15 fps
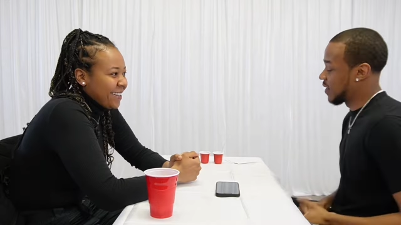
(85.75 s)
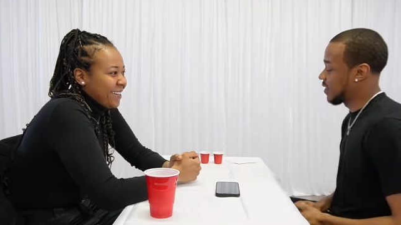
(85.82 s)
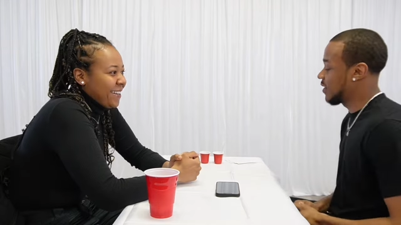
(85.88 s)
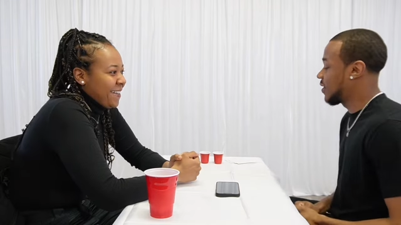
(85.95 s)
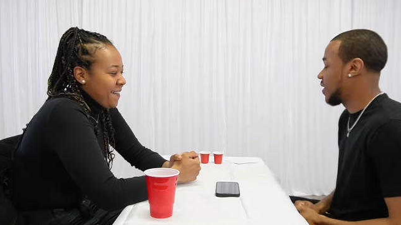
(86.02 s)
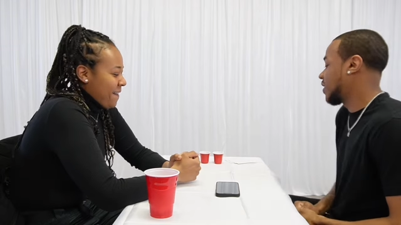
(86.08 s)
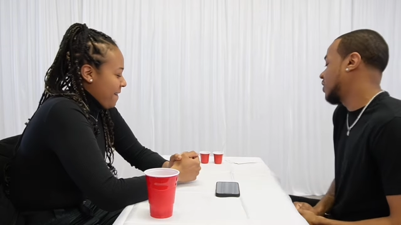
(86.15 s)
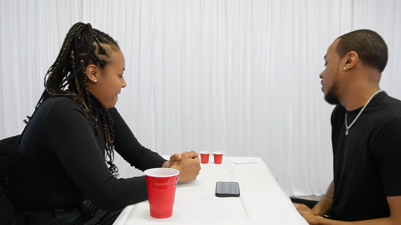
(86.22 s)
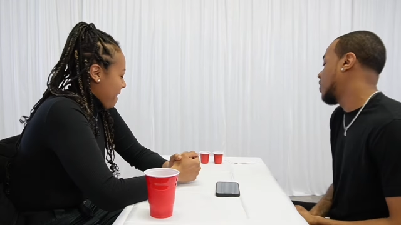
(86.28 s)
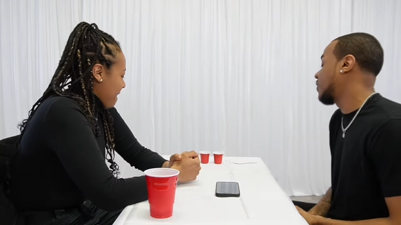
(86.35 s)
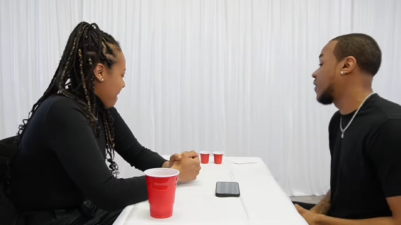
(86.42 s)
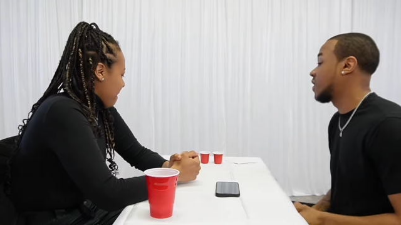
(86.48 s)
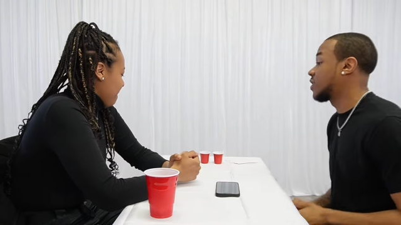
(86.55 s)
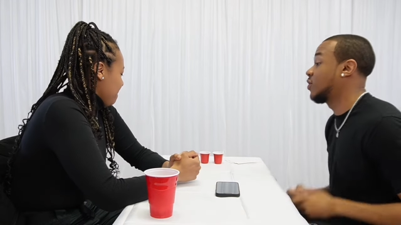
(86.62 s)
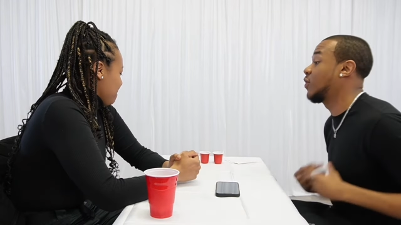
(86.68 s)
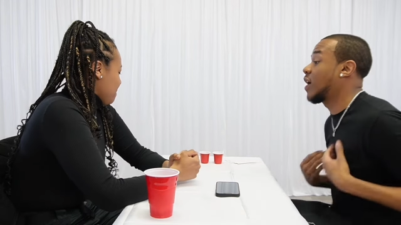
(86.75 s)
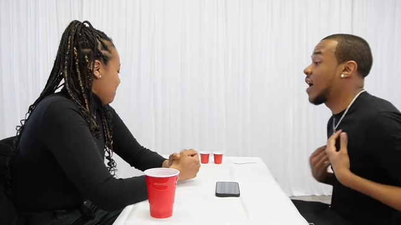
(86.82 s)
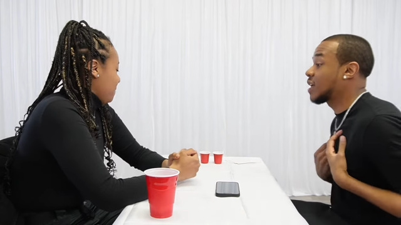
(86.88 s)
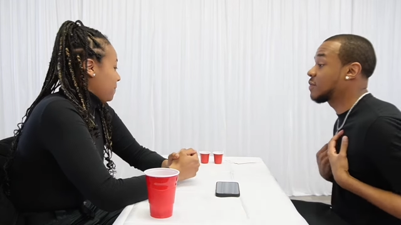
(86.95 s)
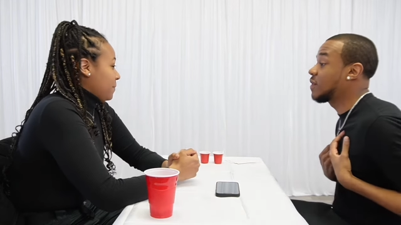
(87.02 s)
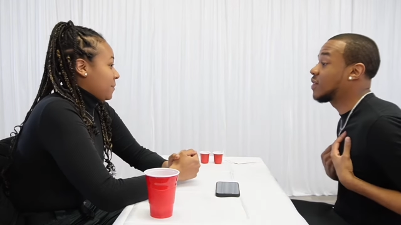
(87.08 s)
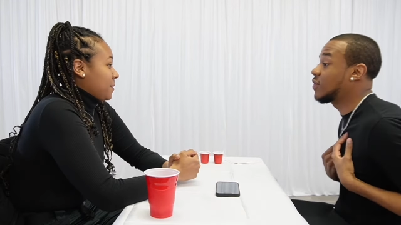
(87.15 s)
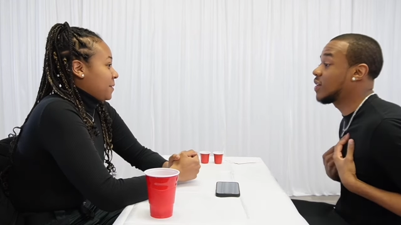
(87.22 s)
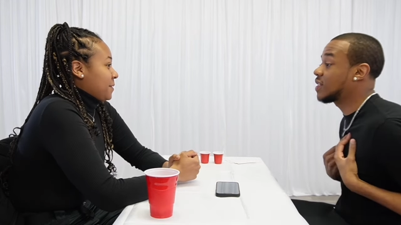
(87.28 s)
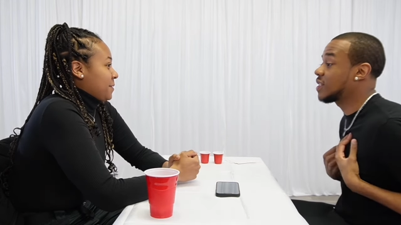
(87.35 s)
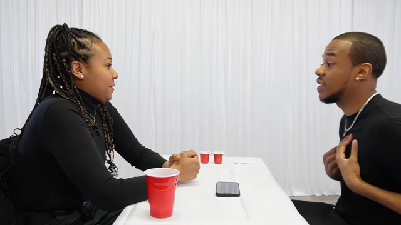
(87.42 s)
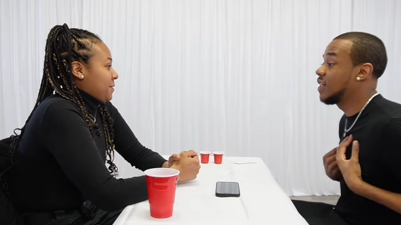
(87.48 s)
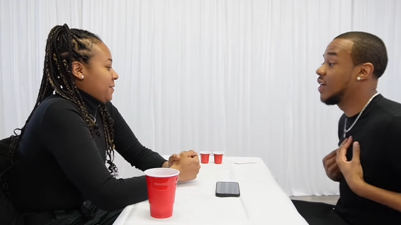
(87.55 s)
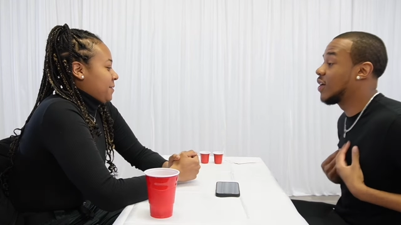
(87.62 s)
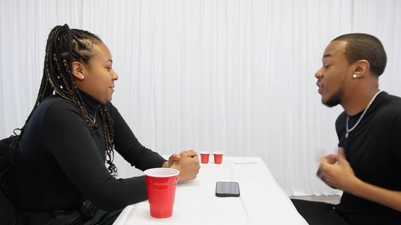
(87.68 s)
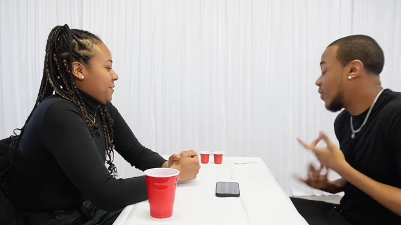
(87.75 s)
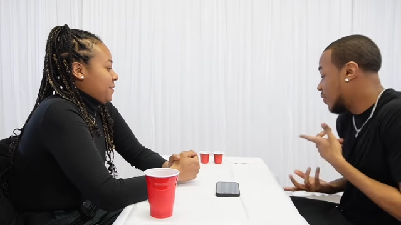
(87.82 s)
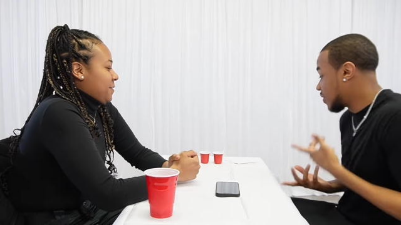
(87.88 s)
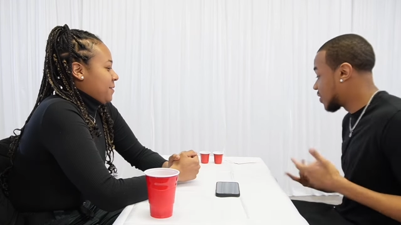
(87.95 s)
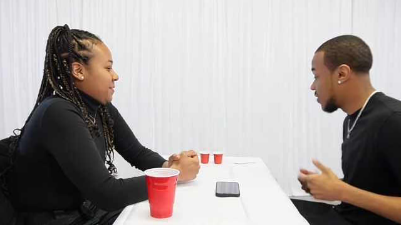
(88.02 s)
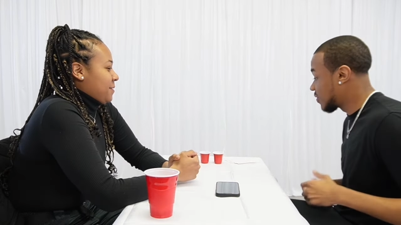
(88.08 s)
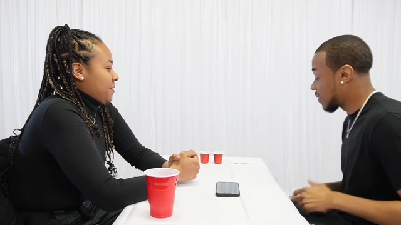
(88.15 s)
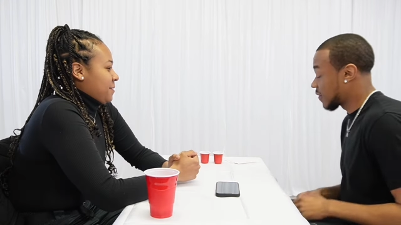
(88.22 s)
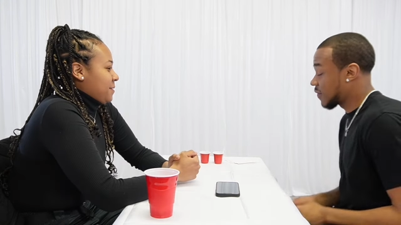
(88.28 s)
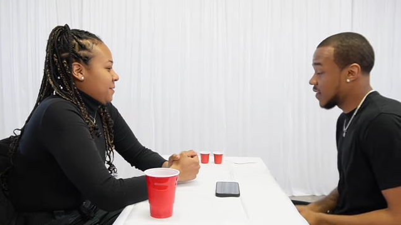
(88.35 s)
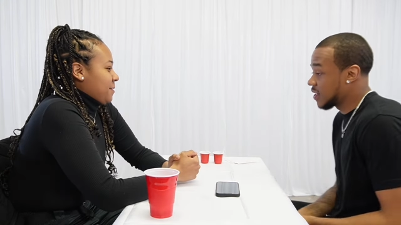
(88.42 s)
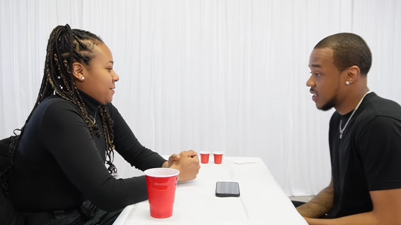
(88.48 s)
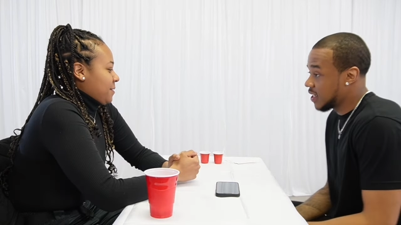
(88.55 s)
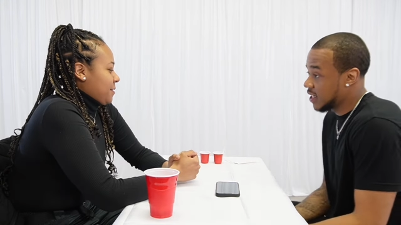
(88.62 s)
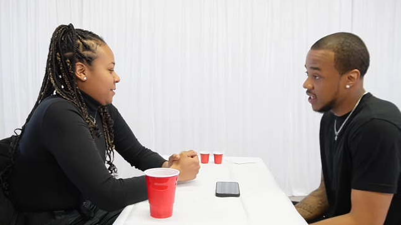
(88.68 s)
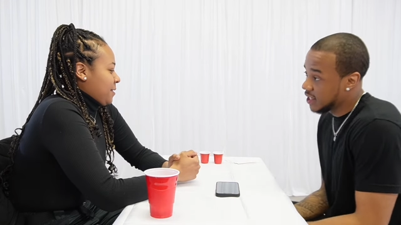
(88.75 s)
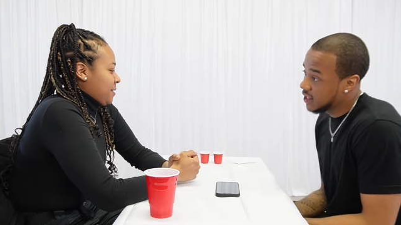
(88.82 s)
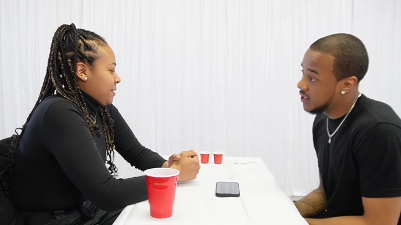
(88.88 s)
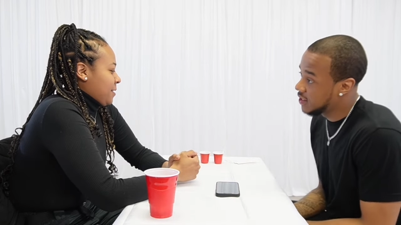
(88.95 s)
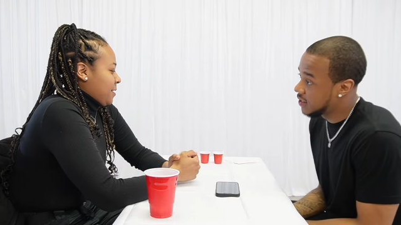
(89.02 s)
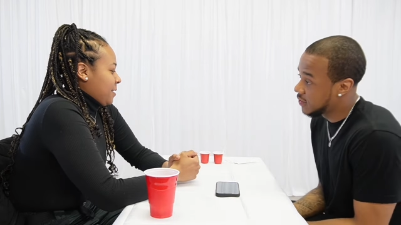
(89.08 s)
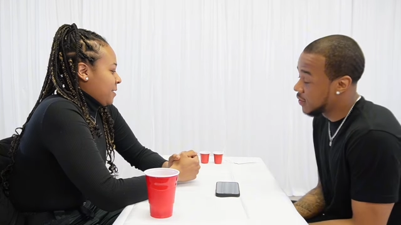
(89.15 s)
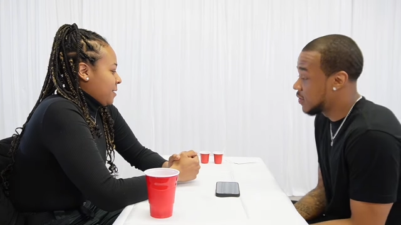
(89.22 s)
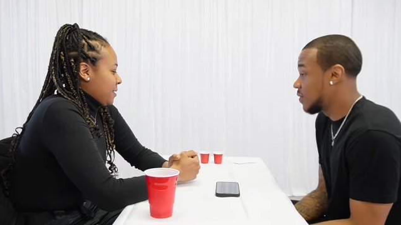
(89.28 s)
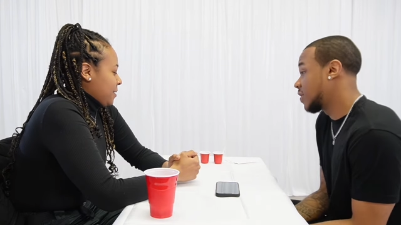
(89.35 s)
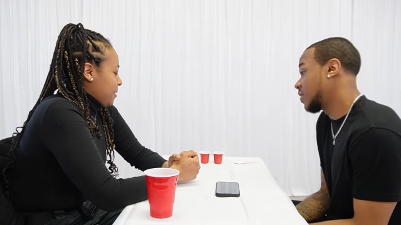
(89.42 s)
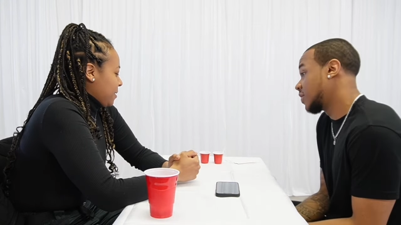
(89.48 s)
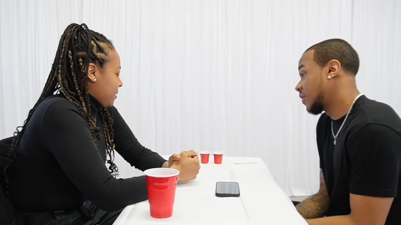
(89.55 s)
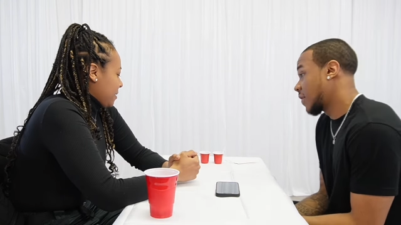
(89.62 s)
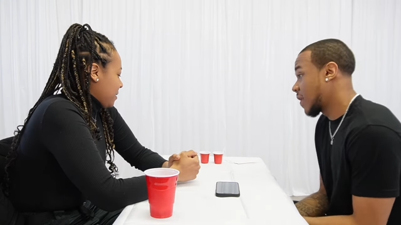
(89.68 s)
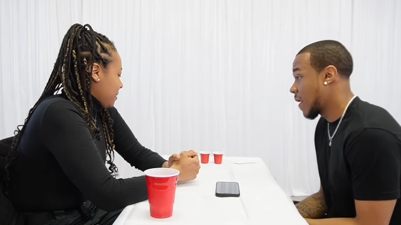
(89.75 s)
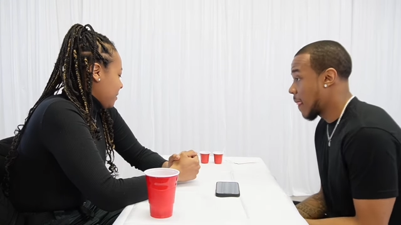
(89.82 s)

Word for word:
Speaker 1: Go ahead, you go first. You want to ask me a question or you want to choose from the friends deck? What you want to do?